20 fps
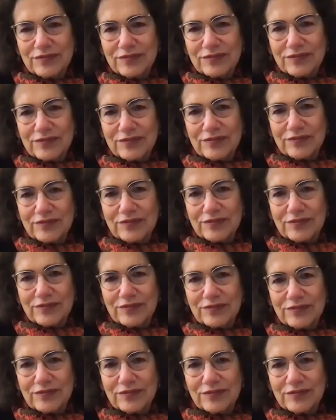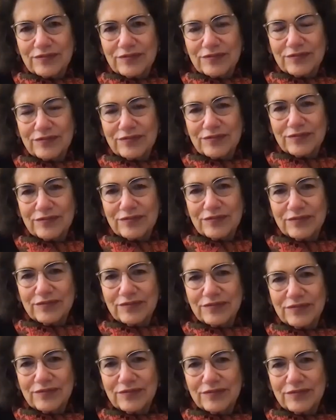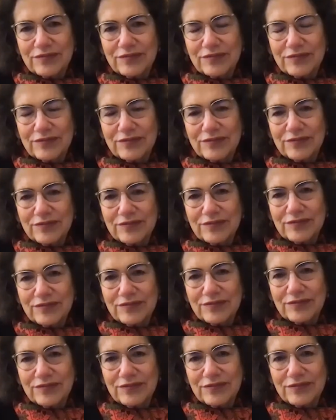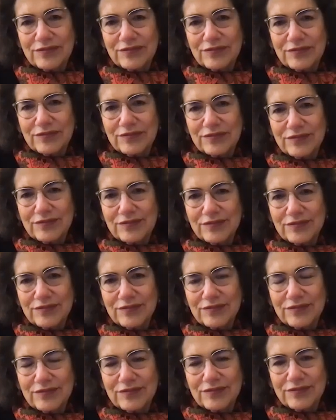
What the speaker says: [no speech]